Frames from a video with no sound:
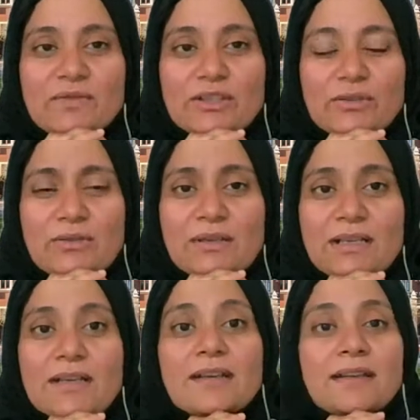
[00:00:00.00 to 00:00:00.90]
window,
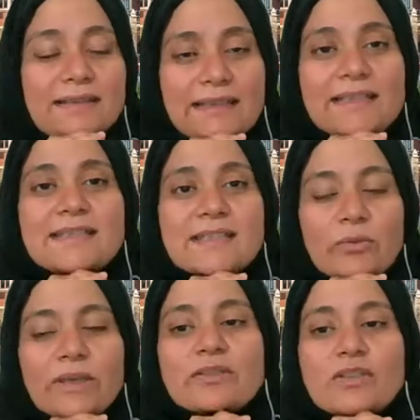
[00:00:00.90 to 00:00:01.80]
it is correct.